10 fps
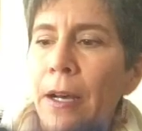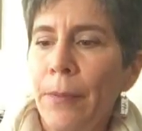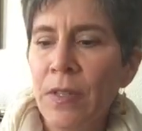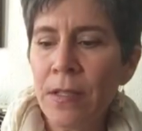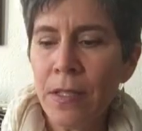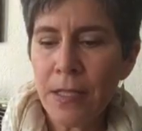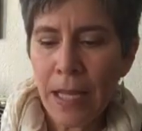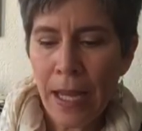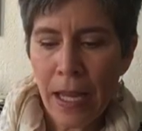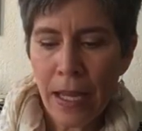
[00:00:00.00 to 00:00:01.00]
This is
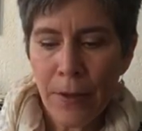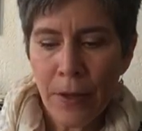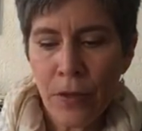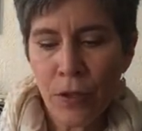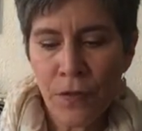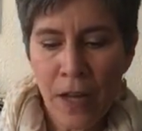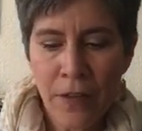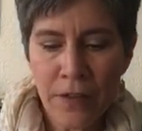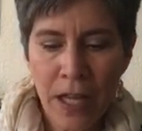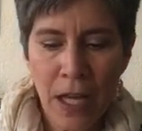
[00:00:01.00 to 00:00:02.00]
a
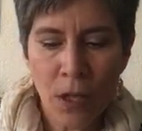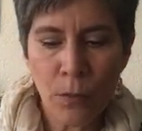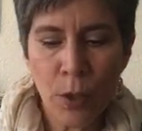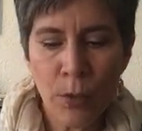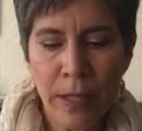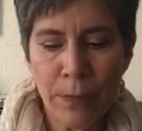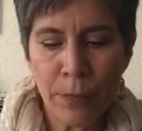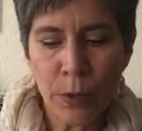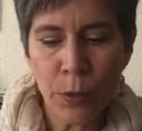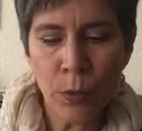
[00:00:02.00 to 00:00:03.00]
35 count mermaid
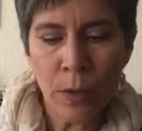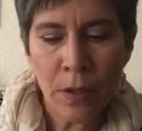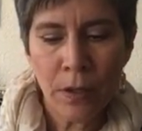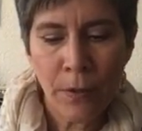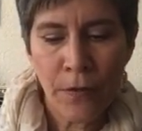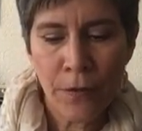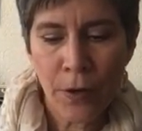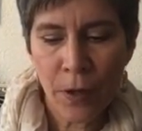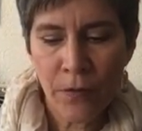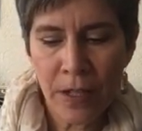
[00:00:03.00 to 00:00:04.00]
blue
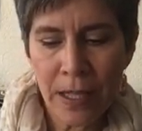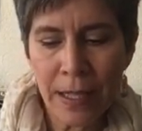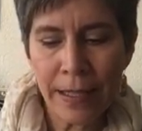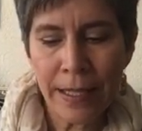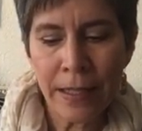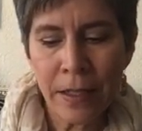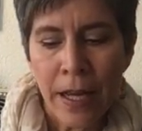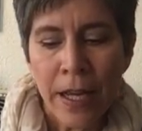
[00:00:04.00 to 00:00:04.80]
from Vicki Clayton.